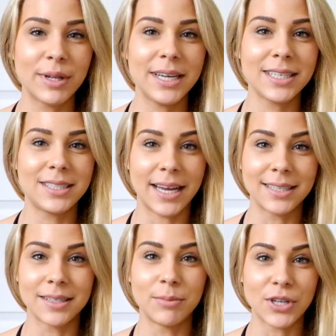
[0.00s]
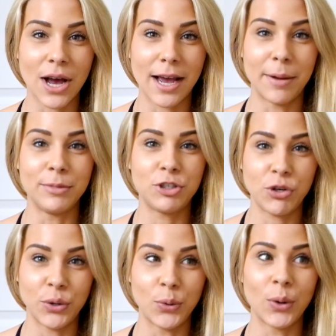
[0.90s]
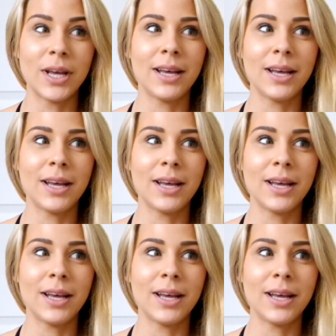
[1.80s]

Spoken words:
Really had to take some time to